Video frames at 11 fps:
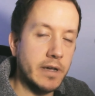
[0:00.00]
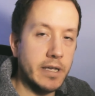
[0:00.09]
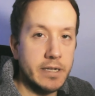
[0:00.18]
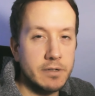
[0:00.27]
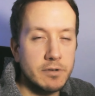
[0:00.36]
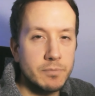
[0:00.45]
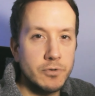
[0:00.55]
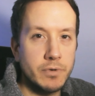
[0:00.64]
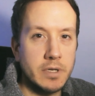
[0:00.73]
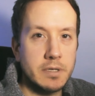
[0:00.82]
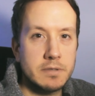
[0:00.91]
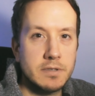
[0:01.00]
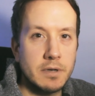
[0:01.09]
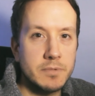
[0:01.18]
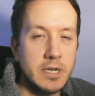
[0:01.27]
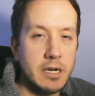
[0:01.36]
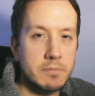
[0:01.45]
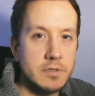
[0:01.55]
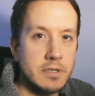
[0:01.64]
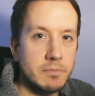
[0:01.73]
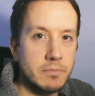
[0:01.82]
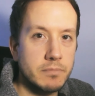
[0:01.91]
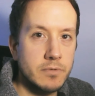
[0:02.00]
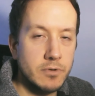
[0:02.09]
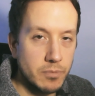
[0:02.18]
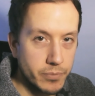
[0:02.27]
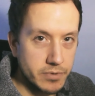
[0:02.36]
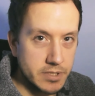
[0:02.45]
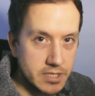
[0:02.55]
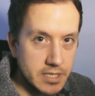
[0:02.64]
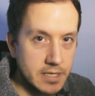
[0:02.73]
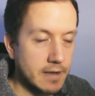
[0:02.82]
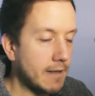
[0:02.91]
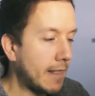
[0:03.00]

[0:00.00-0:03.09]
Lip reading: I ended up doing sometimes some compositing.